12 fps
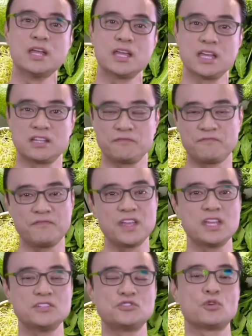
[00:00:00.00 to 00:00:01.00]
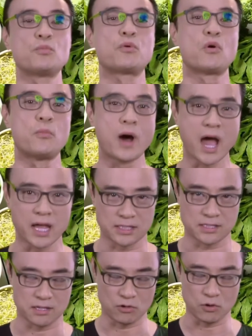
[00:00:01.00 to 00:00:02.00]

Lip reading: it feeds your probiotics.